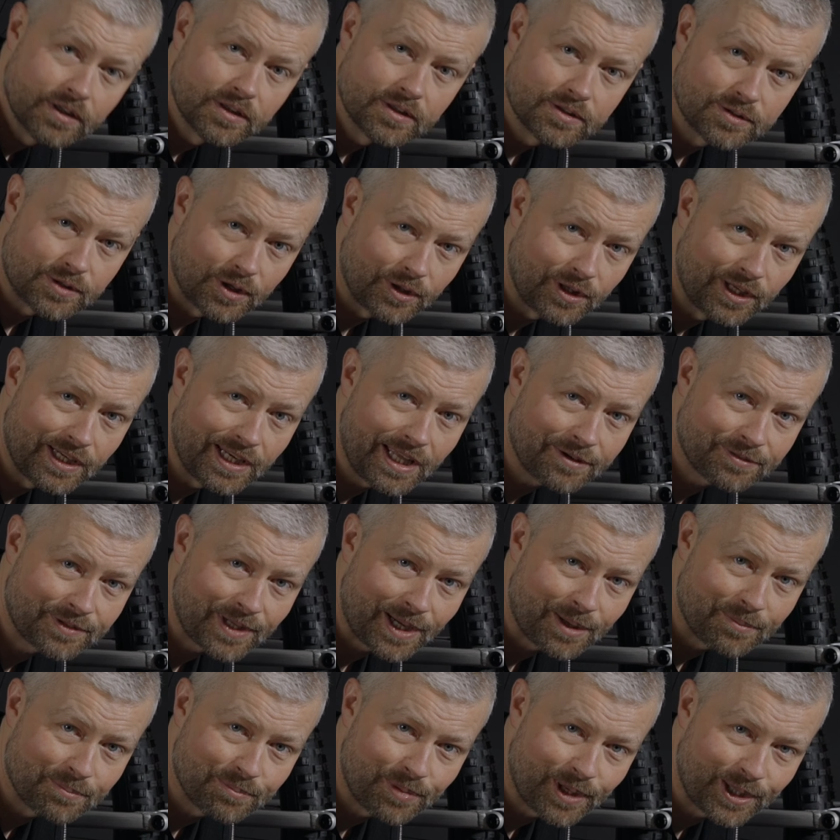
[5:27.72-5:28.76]
So the
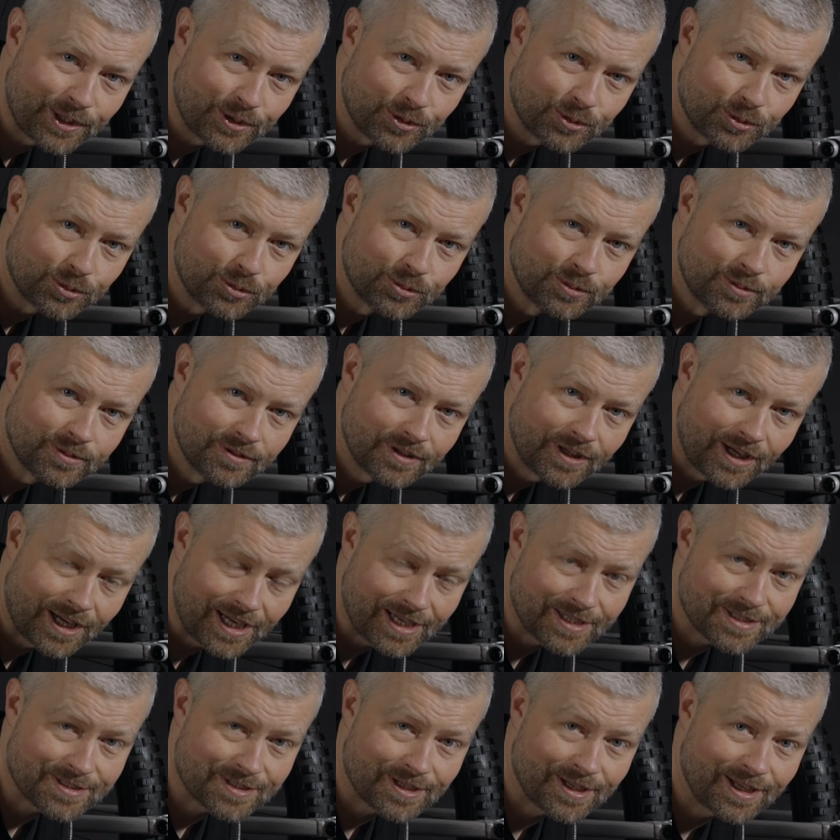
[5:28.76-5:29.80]
left-hand pedal
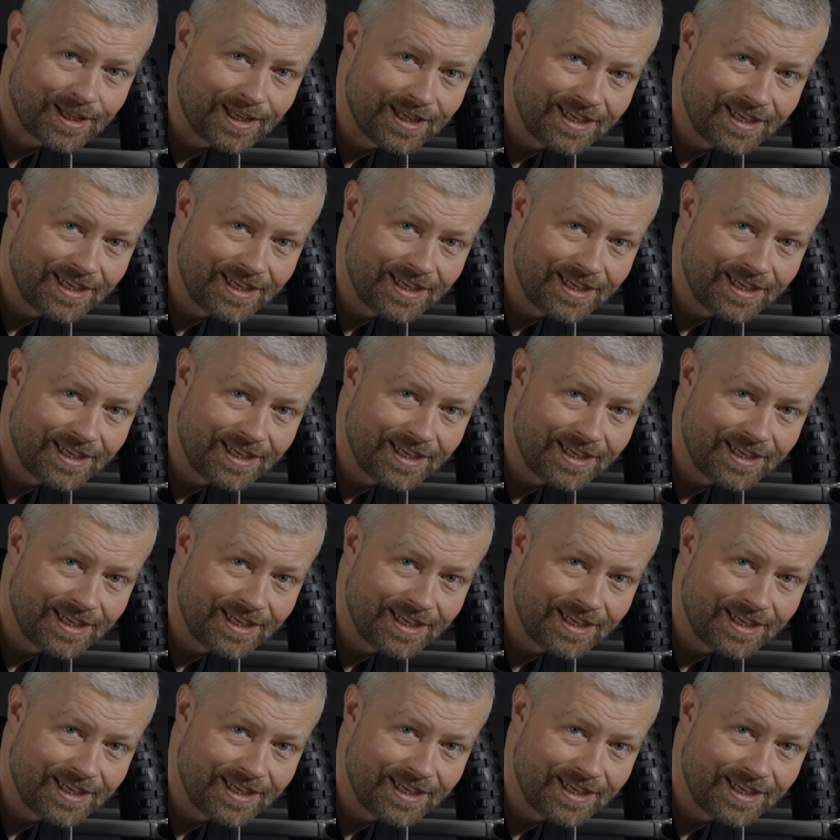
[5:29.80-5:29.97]
has a